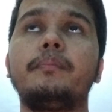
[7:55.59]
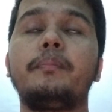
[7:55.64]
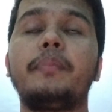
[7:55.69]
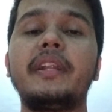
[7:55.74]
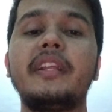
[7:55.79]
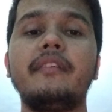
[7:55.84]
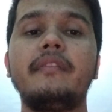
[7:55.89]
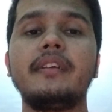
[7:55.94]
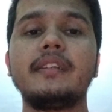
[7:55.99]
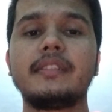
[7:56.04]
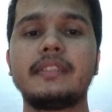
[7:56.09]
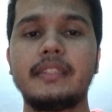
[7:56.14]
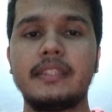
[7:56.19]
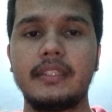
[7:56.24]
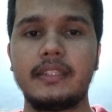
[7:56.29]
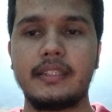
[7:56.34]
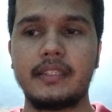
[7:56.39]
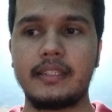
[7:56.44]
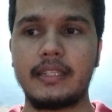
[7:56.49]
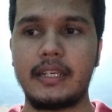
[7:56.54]
previous
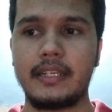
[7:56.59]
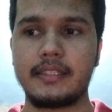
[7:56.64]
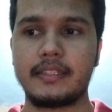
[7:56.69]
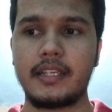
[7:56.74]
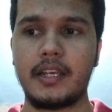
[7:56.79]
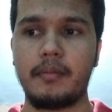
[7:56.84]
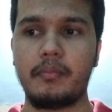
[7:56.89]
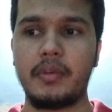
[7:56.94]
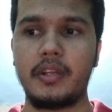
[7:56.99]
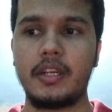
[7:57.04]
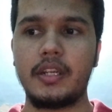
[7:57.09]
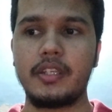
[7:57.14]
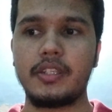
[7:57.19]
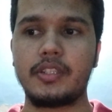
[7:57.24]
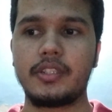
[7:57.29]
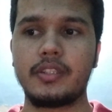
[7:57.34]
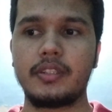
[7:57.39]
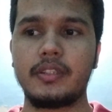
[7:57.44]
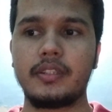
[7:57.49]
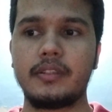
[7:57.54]
year
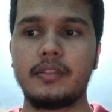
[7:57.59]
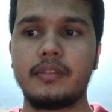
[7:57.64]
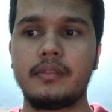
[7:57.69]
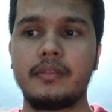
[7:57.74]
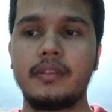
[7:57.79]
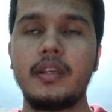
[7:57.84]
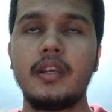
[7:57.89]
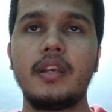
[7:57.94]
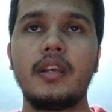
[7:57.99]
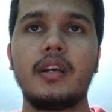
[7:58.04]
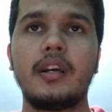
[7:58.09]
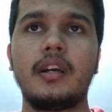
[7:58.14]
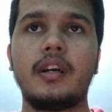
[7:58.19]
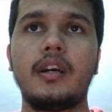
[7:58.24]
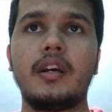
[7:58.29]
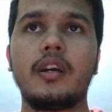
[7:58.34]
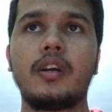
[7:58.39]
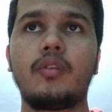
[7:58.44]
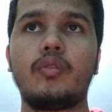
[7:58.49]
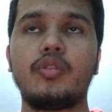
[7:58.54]
examination
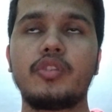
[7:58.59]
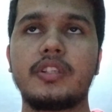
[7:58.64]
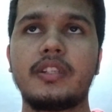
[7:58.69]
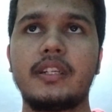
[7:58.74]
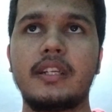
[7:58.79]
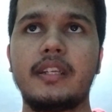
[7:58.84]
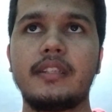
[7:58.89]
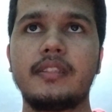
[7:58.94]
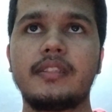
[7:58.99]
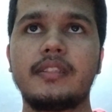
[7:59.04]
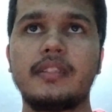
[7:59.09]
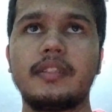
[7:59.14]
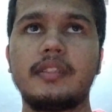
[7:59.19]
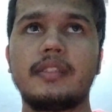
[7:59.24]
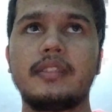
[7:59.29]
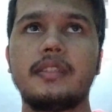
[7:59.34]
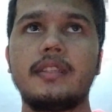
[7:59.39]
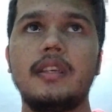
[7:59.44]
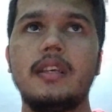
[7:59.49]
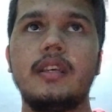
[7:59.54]
question
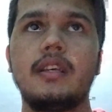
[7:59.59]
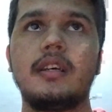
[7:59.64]
answers